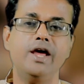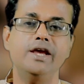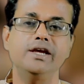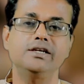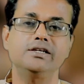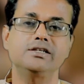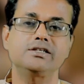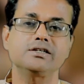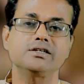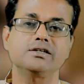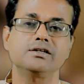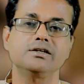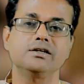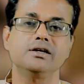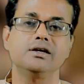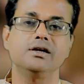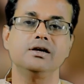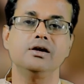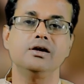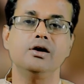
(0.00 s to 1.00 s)
it,
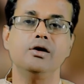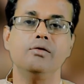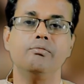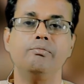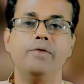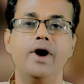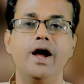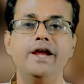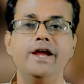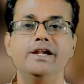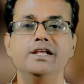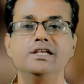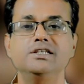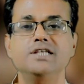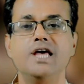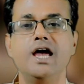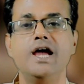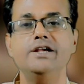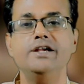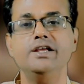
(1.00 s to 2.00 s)
by
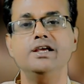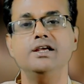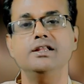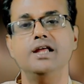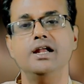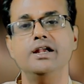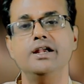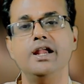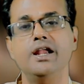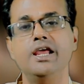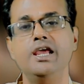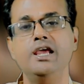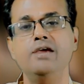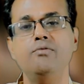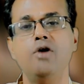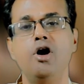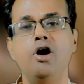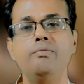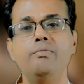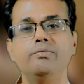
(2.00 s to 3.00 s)
reciting the
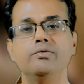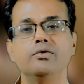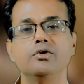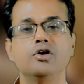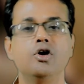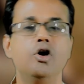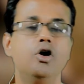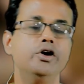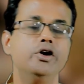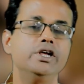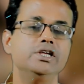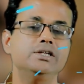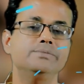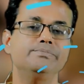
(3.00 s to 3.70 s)
name of Goddess